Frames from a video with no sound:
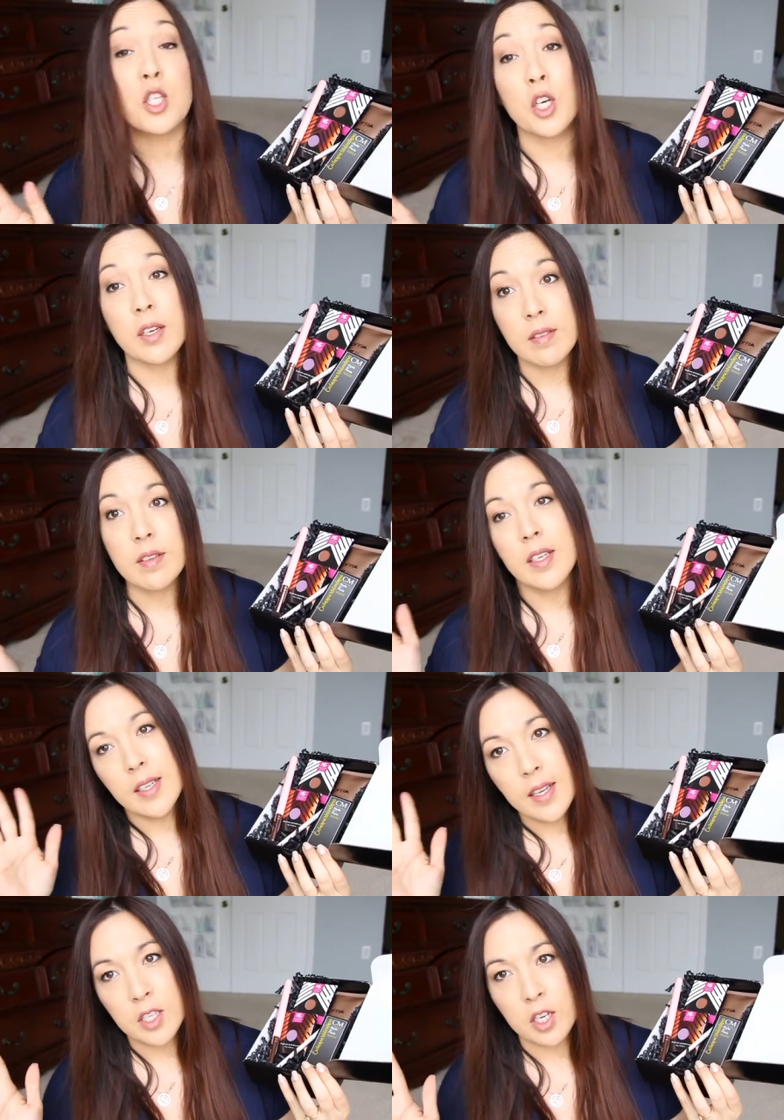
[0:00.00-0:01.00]
it's good.
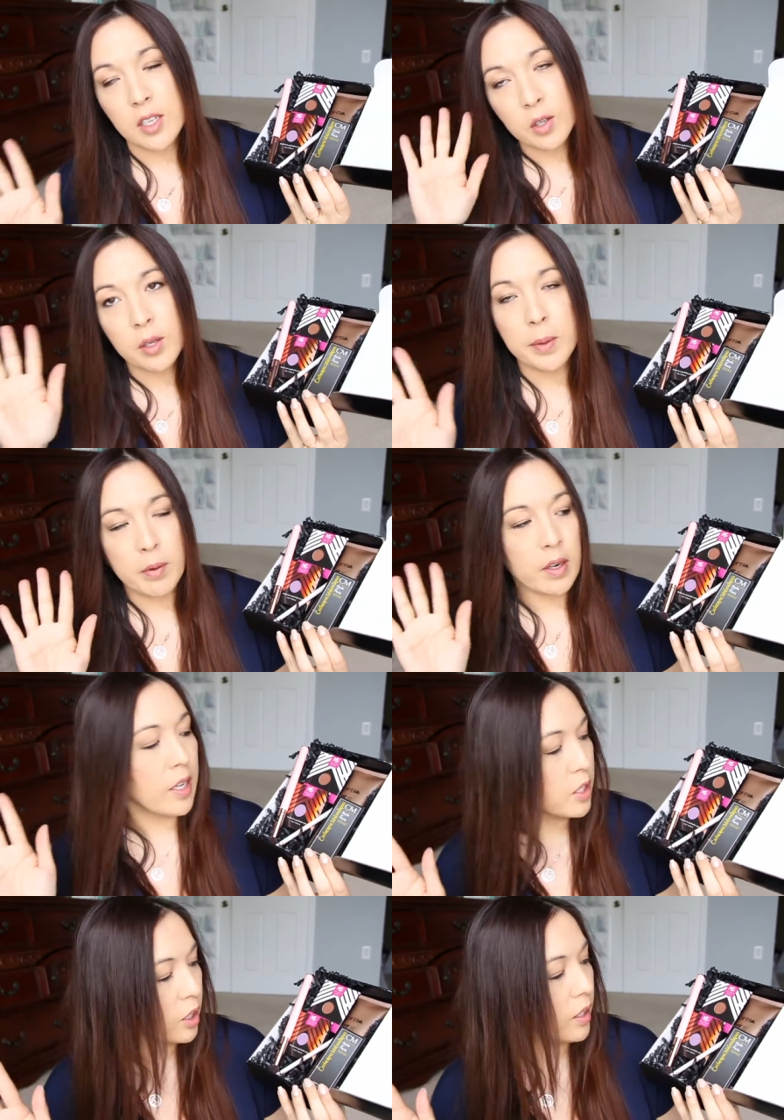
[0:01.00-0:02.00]
It's good. Don't get me wrong.
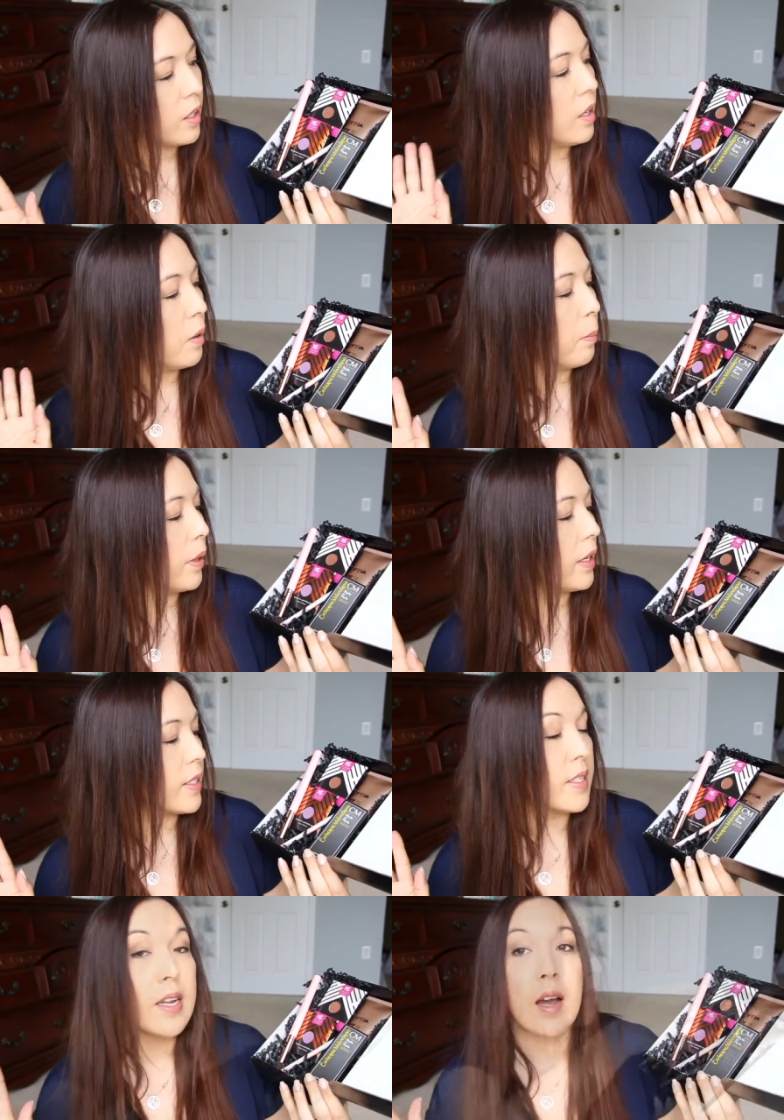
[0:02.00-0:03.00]
It's good. But
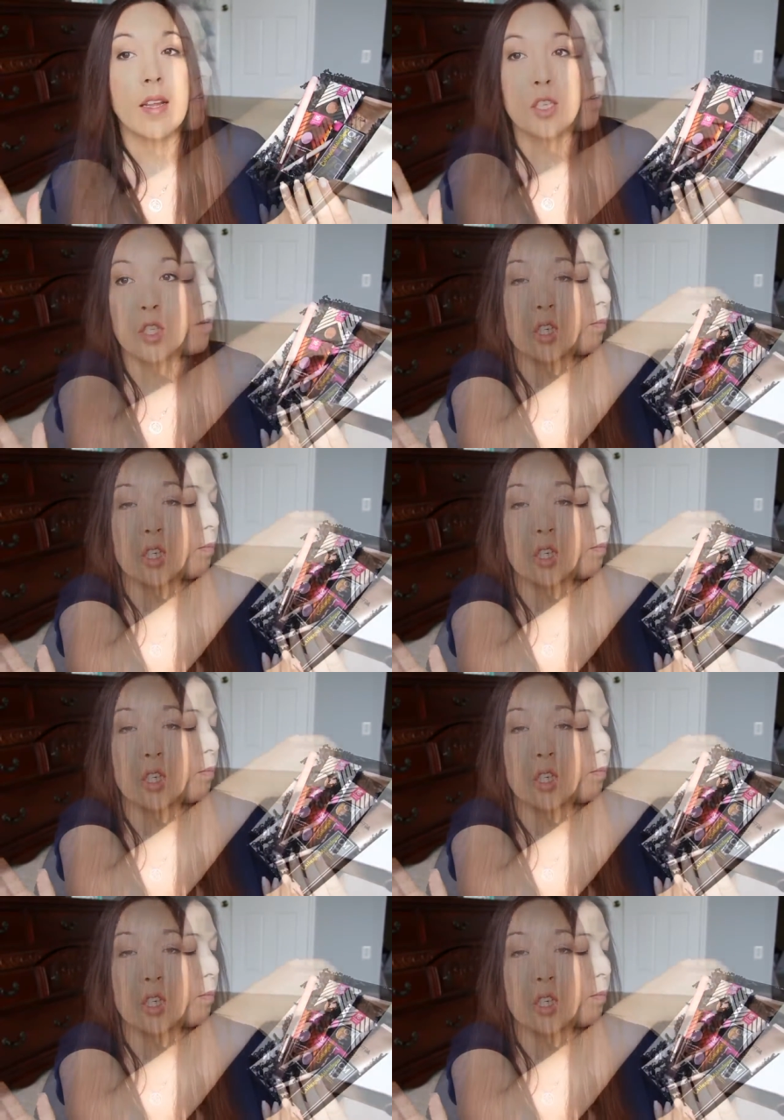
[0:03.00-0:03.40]
it's not as um,